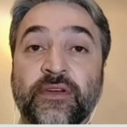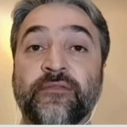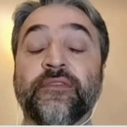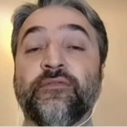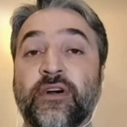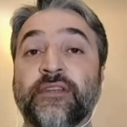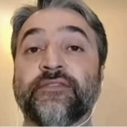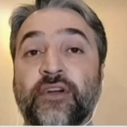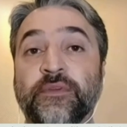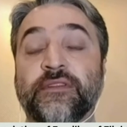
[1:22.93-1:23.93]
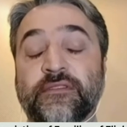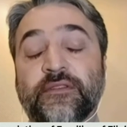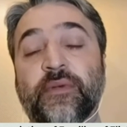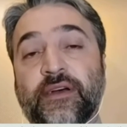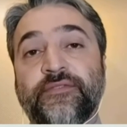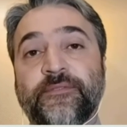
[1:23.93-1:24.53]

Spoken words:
Iran has committed in the past.